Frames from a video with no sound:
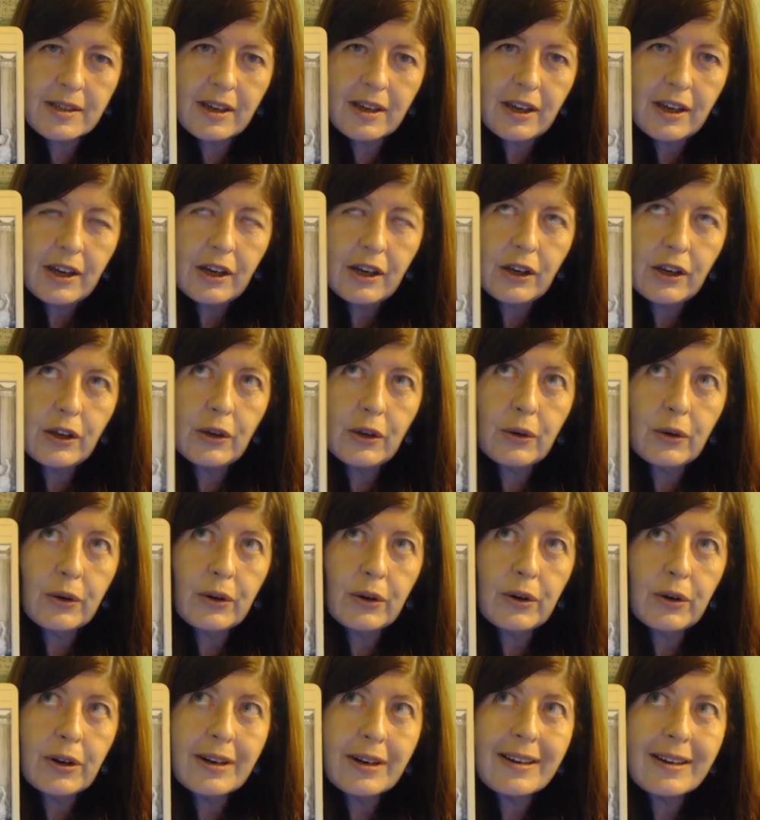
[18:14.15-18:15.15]
your
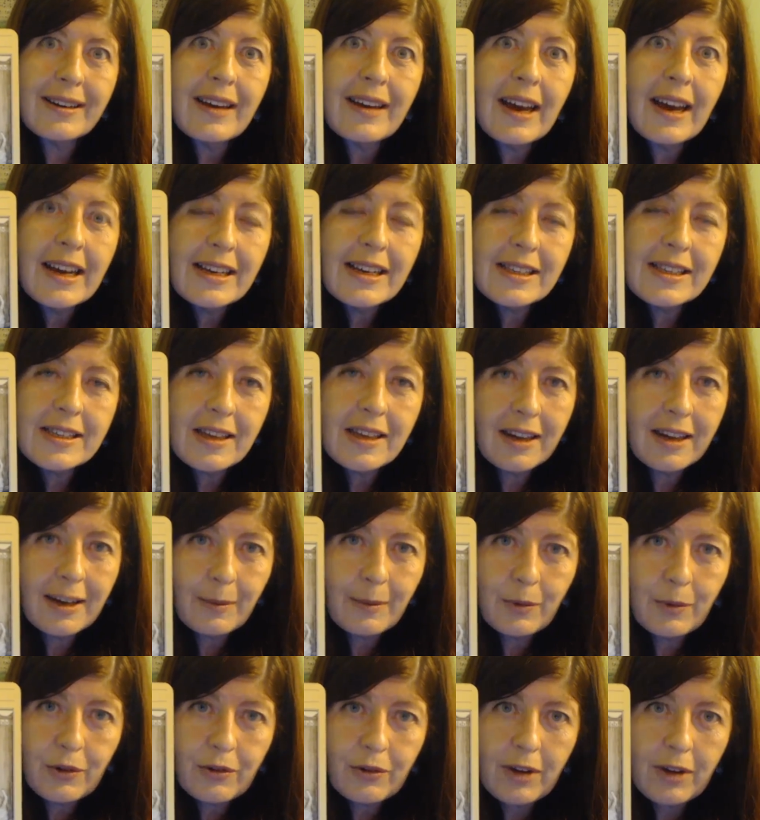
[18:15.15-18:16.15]
nighttime
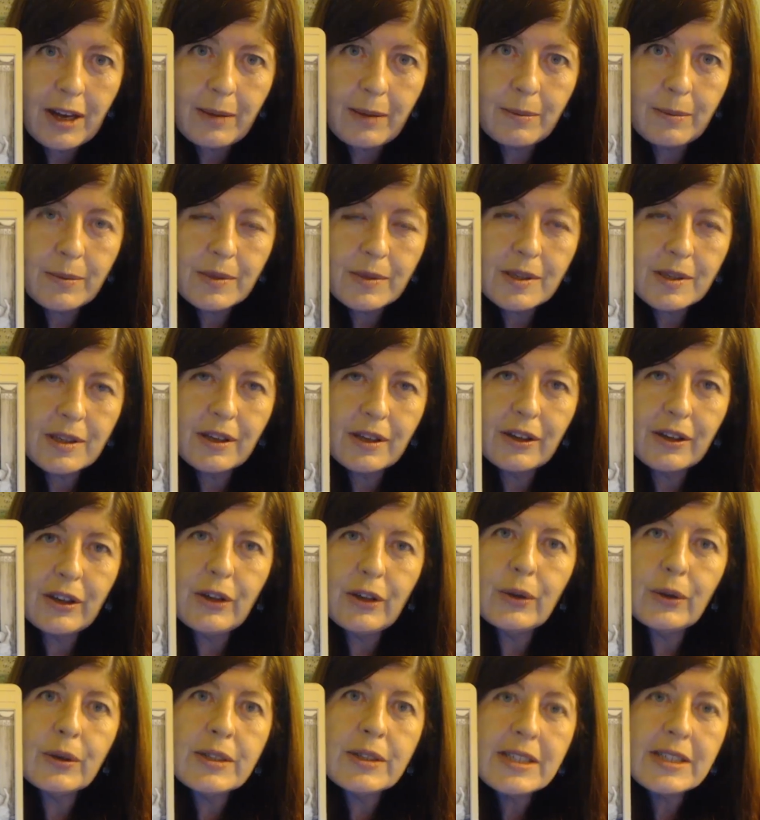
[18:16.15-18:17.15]
dreams, your
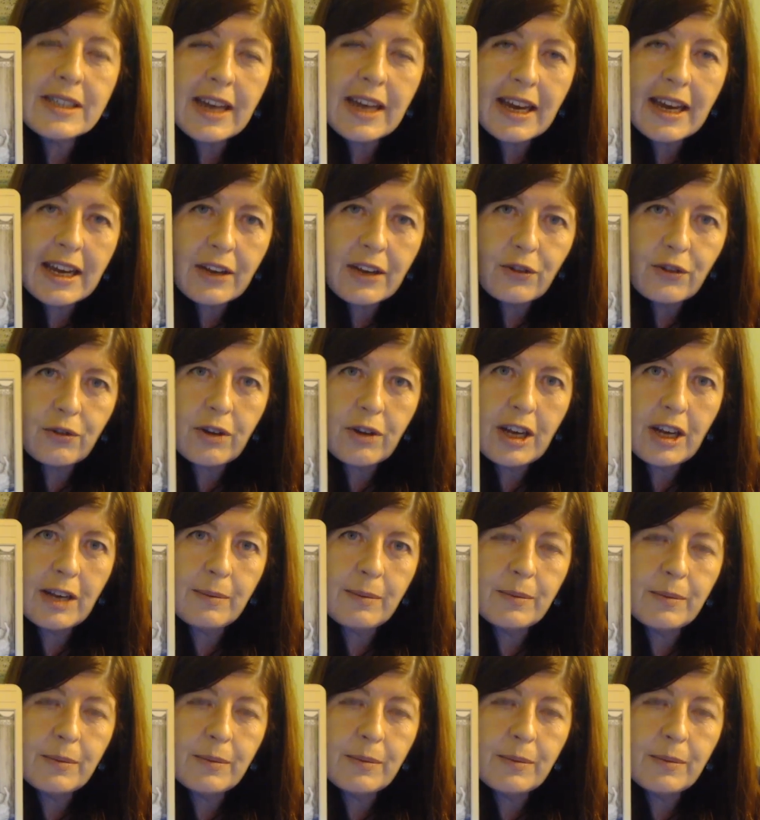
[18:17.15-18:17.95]
daydreams.